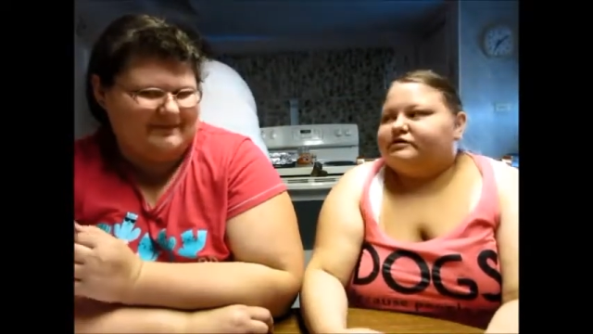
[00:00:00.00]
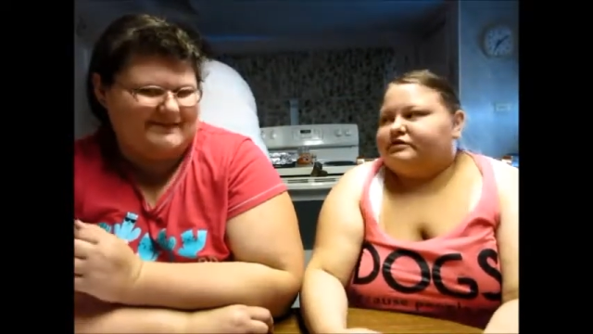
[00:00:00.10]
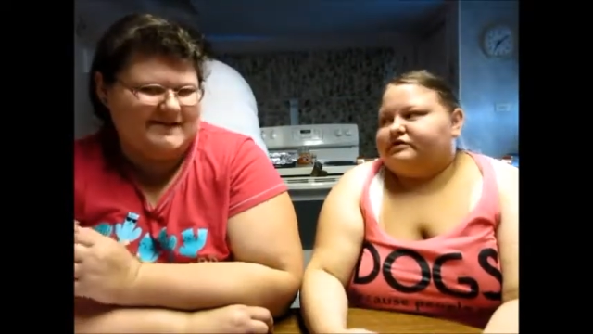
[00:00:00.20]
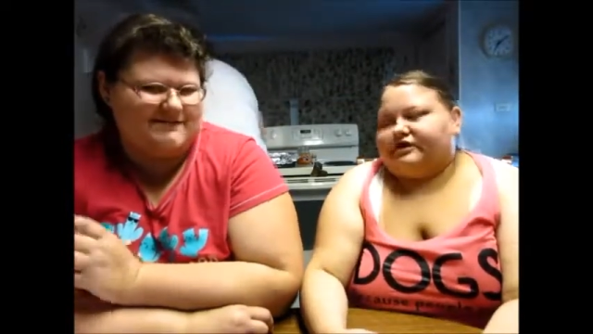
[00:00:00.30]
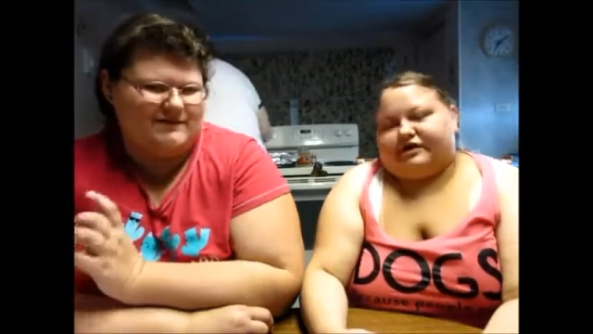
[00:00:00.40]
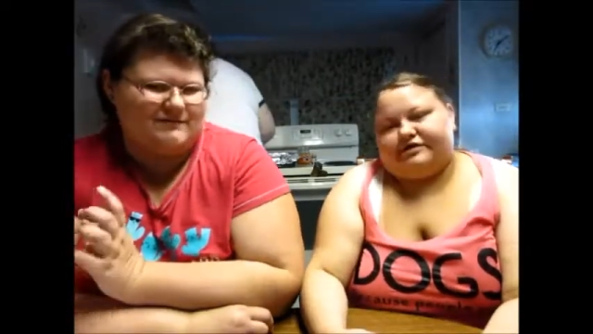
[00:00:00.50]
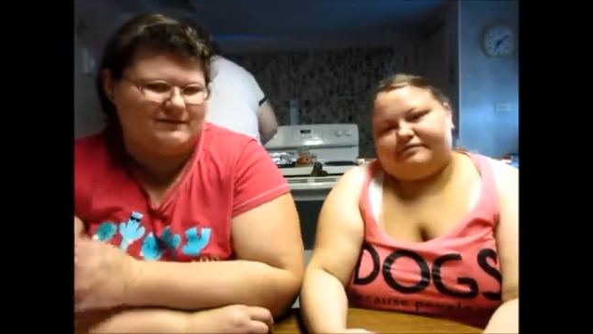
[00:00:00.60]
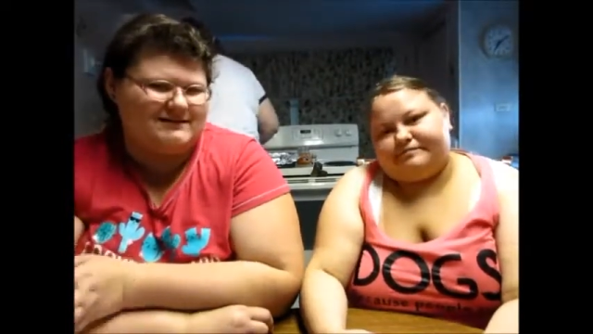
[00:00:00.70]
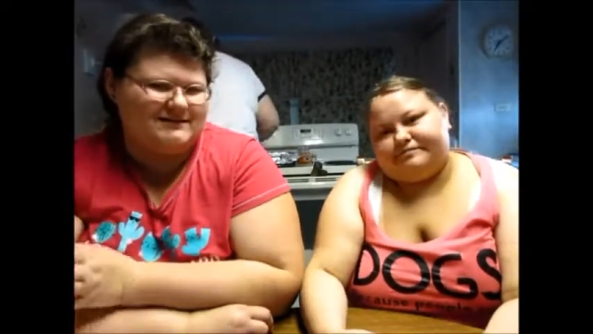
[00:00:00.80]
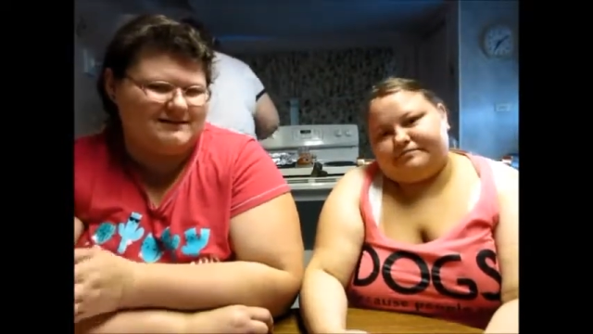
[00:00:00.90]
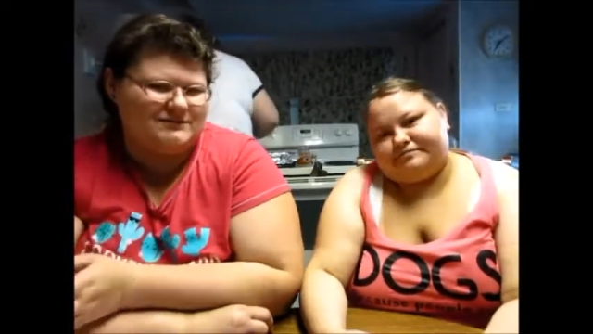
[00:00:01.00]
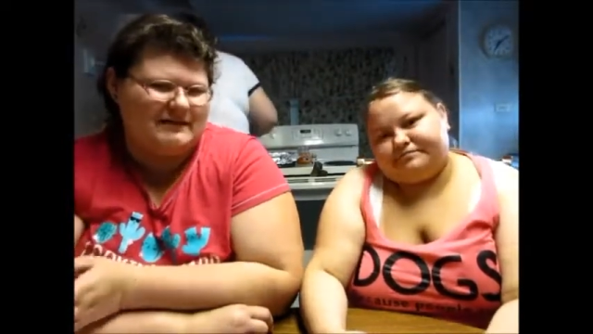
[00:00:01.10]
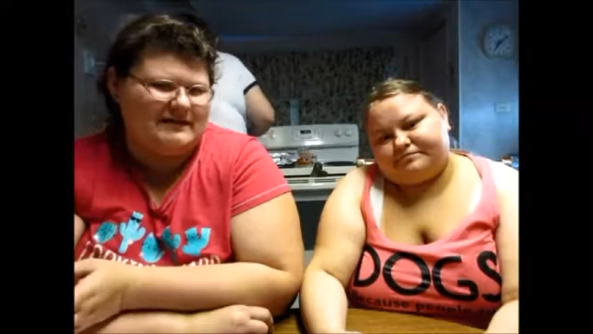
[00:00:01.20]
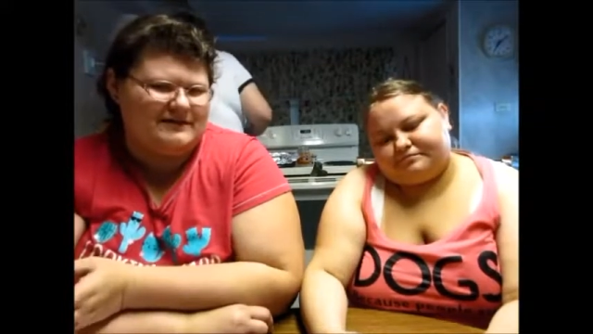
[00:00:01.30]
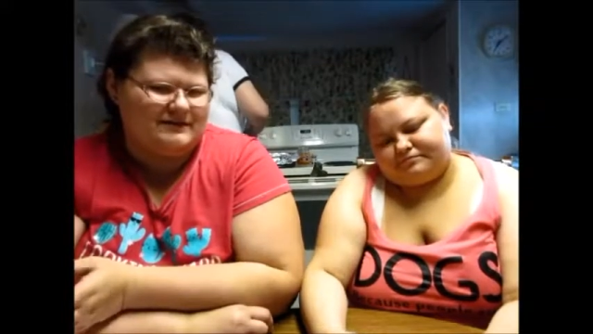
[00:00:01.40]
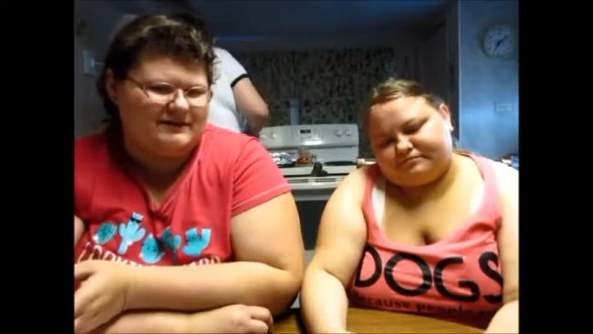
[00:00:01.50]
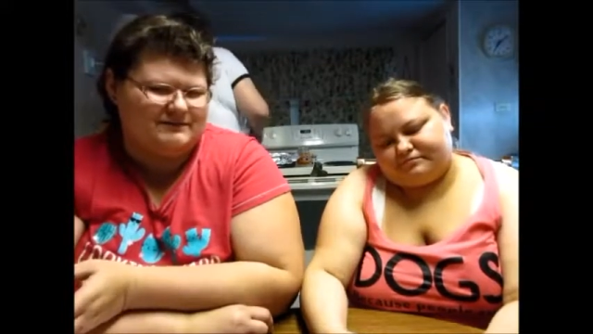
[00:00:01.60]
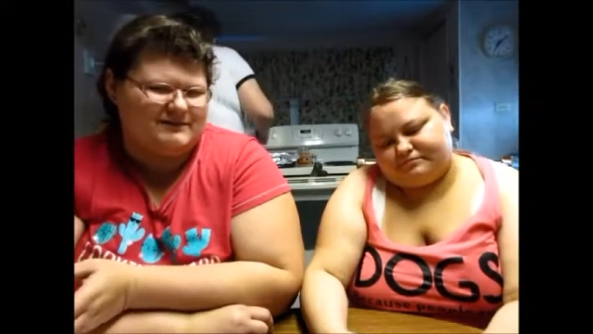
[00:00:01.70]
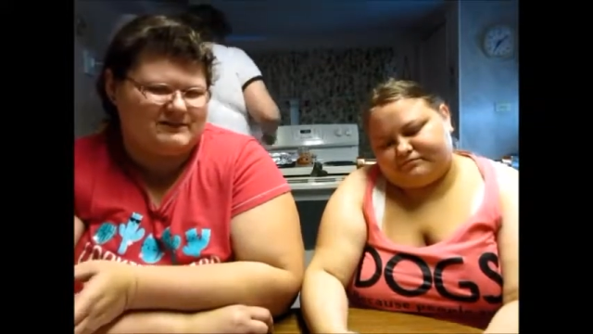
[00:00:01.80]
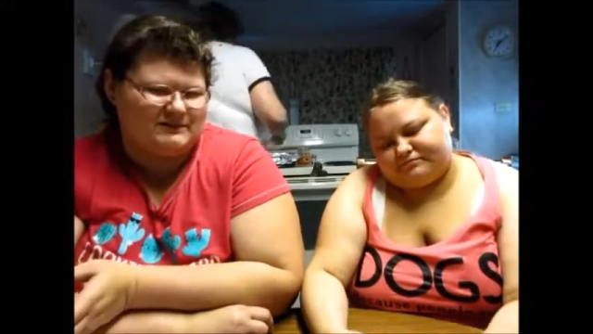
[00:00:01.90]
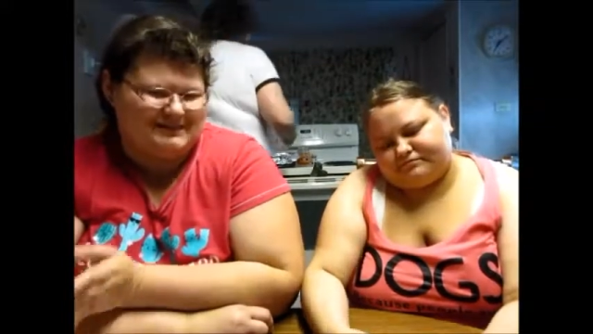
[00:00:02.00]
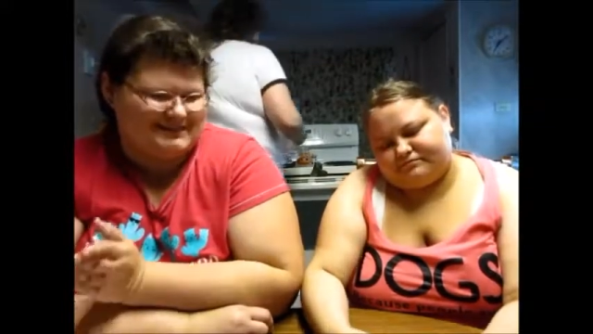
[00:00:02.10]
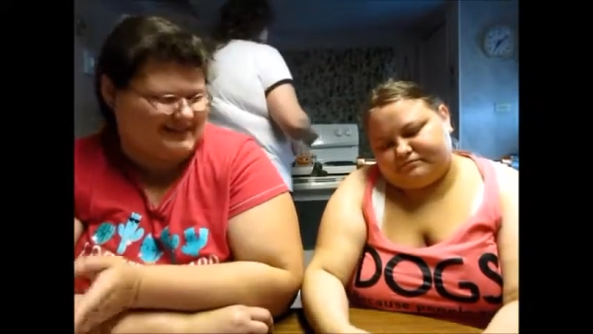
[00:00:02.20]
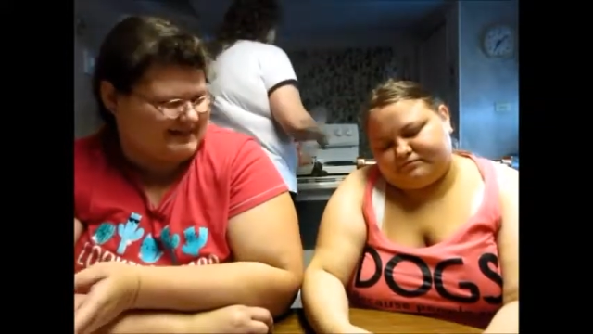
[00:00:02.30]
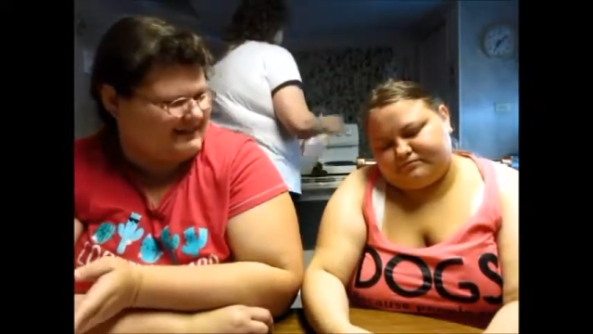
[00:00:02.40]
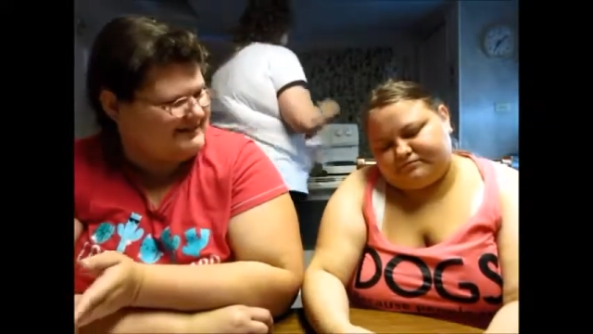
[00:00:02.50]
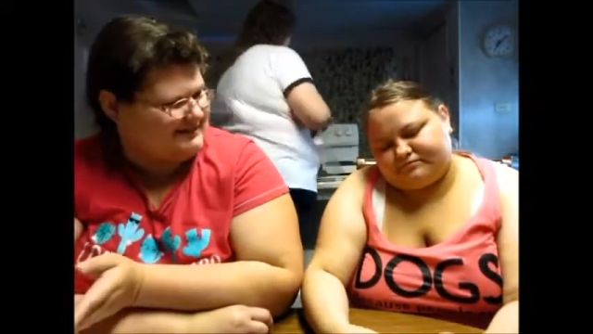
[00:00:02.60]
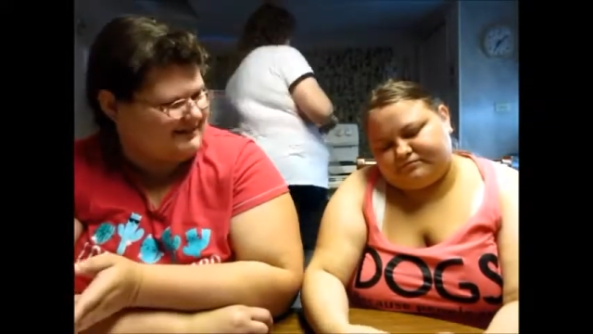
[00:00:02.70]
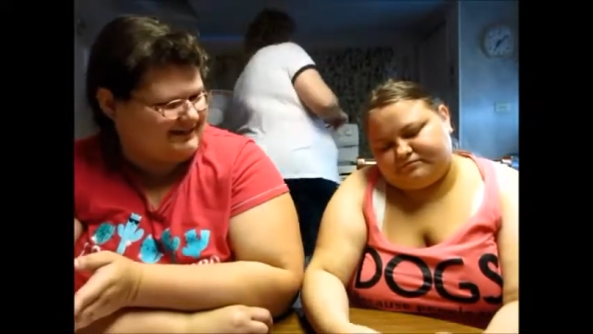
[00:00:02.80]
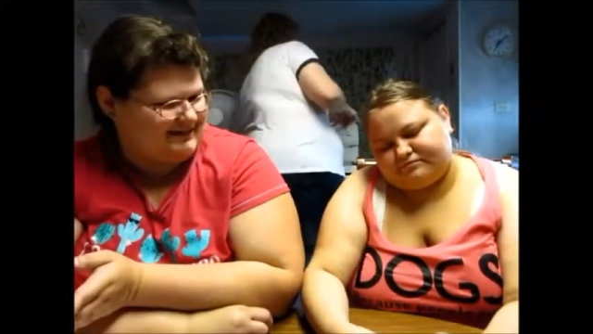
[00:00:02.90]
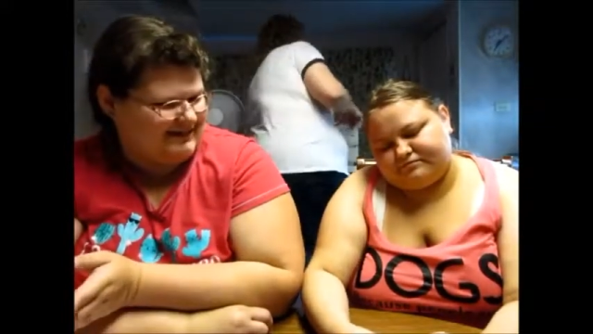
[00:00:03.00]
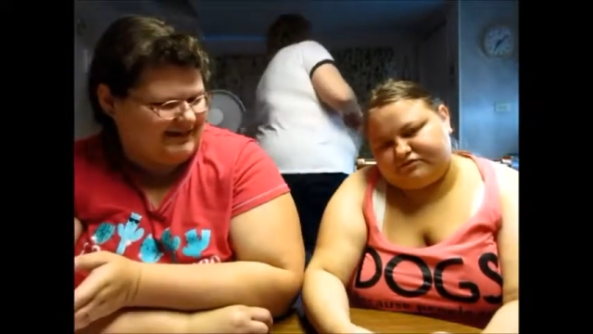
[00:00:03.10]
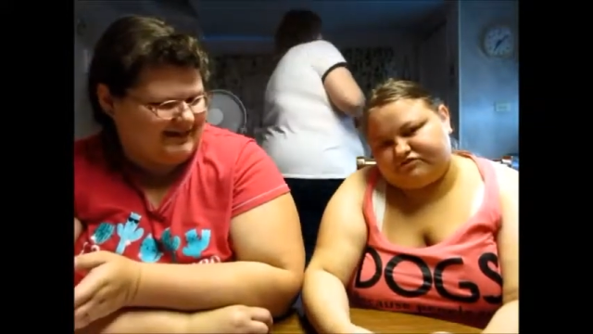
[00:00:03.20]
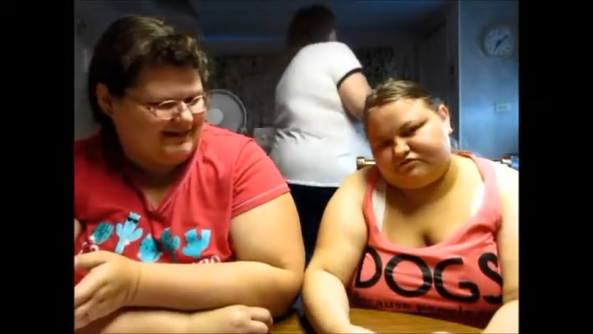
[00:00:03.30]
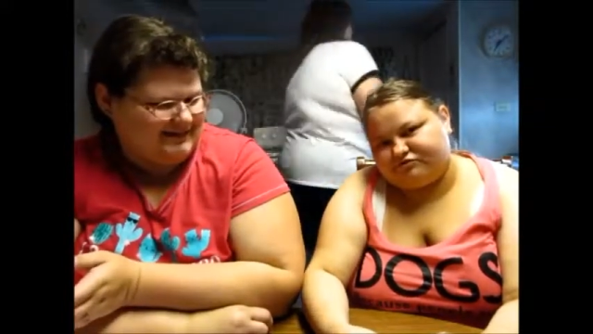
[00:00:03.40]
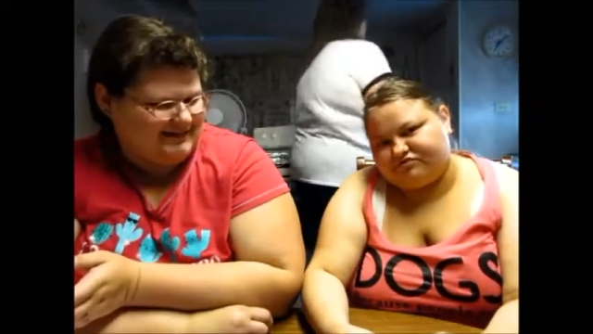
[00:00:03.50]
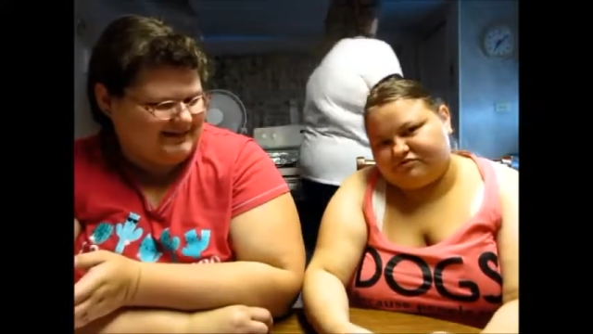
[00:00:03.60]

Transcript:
Speaker 1: If yeah. it wasn't the 23rd, it was the 22nd? Pretty sure it was the